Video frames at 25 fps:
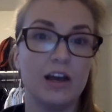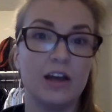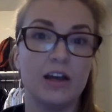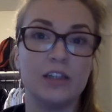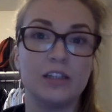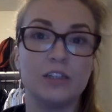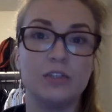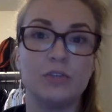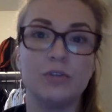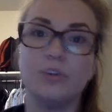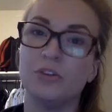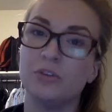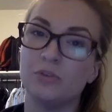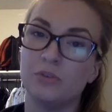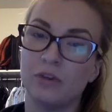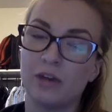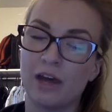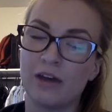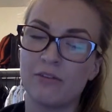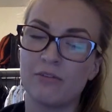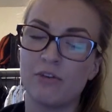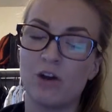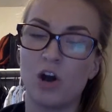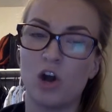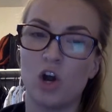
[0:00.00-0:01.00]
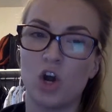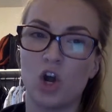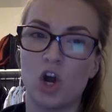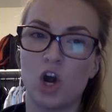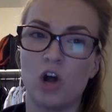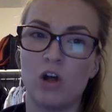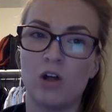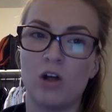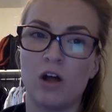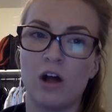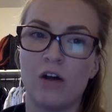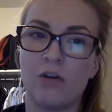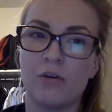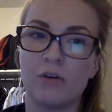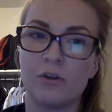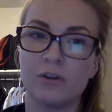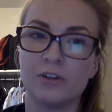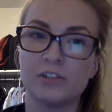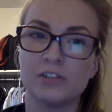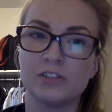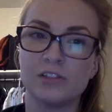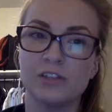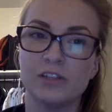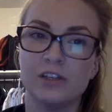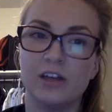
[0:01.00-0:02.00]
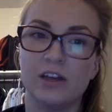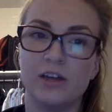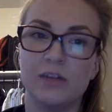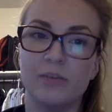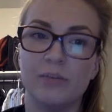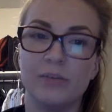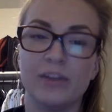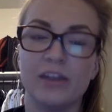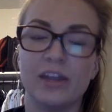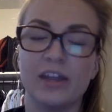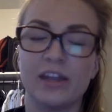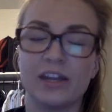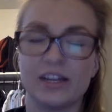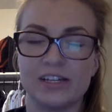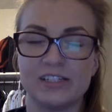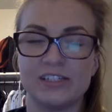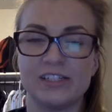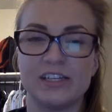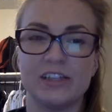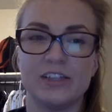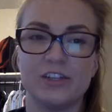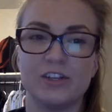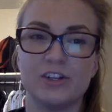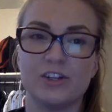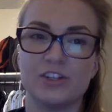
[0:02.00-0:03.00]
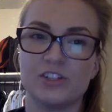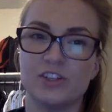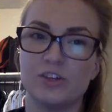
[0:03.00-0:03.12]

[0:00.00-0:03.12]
You do have on-call hours, and like I said, there is